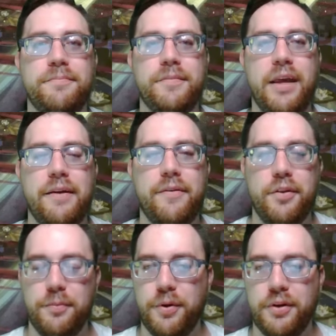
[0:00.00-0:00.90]
have all
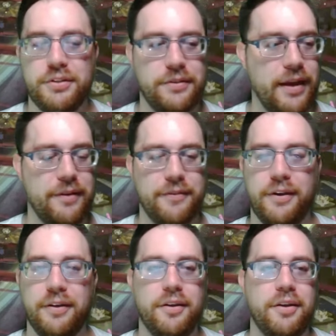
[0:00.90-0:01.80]
the perks of
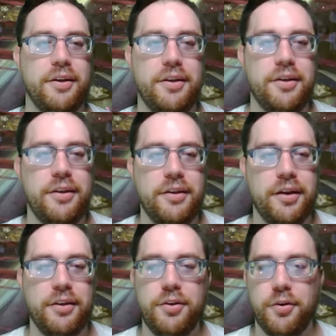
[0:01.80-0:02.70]
having
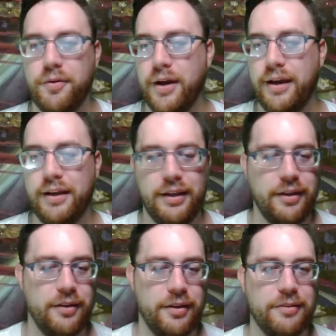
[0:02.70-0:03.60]
notoriety
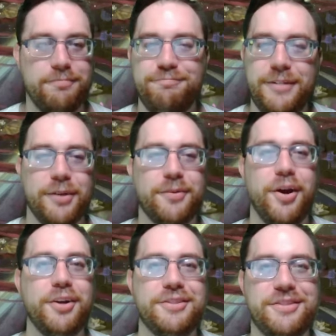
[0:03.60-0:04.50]
and
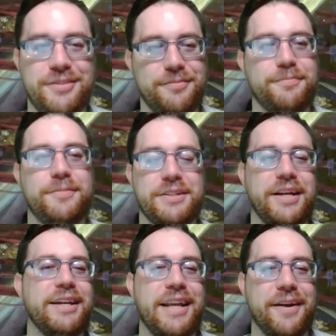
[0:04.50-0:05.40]
cards
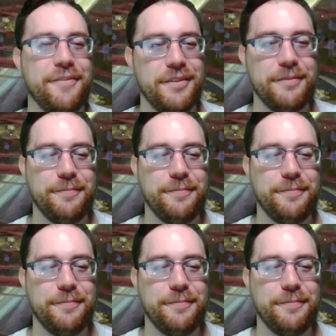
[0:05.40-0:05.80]
designed after them.